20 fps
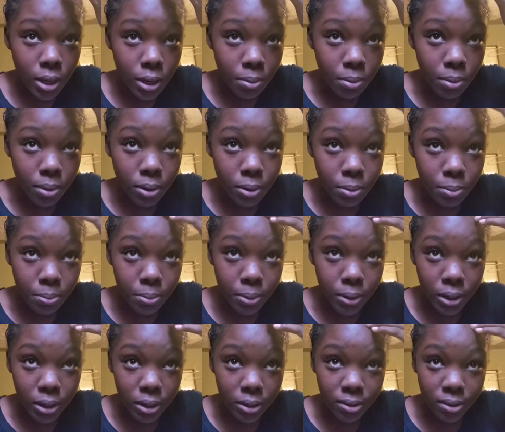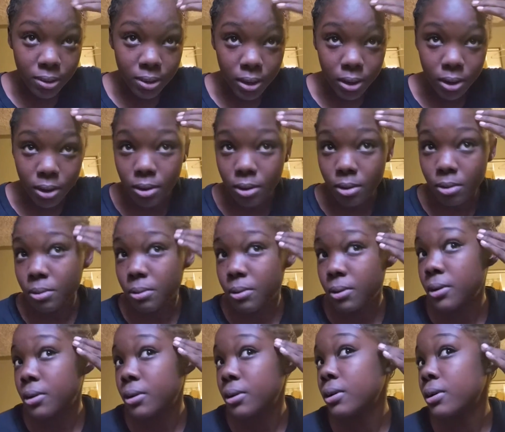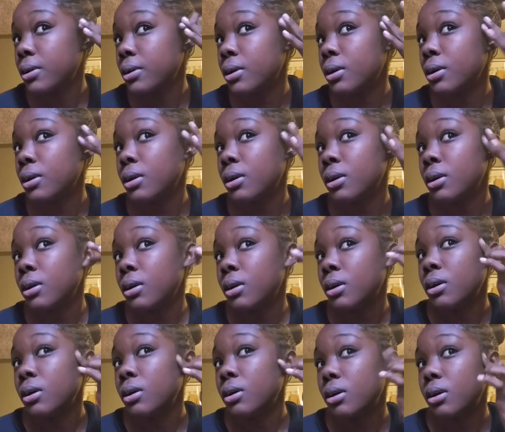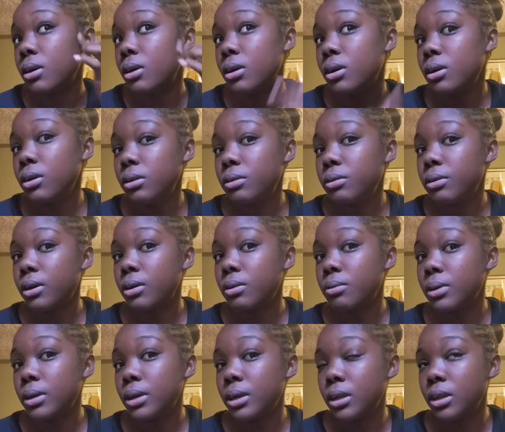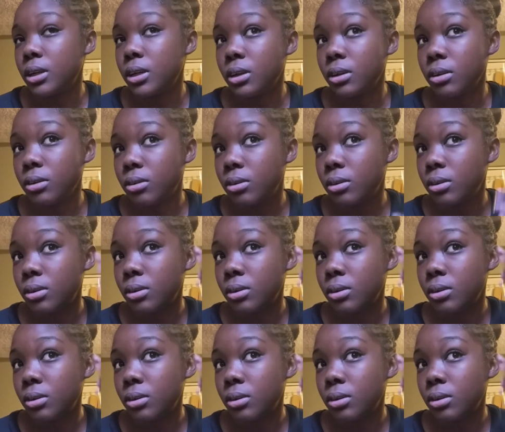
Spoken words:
I'm going to place that on all around my edges.